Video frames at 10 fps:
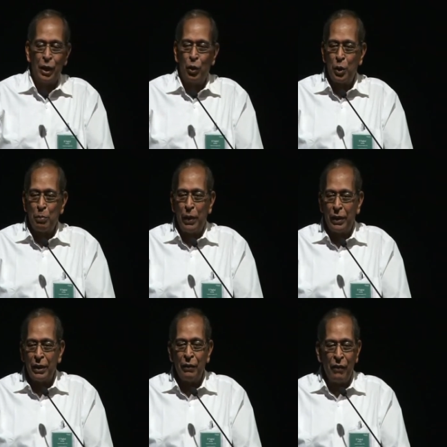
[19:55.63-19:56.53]

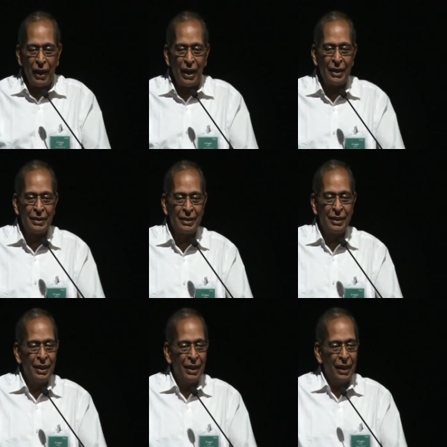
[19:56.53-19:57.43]
counterpart in the wireless
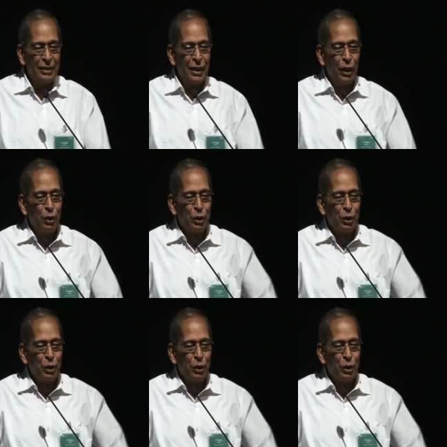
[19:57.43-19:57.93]
and said,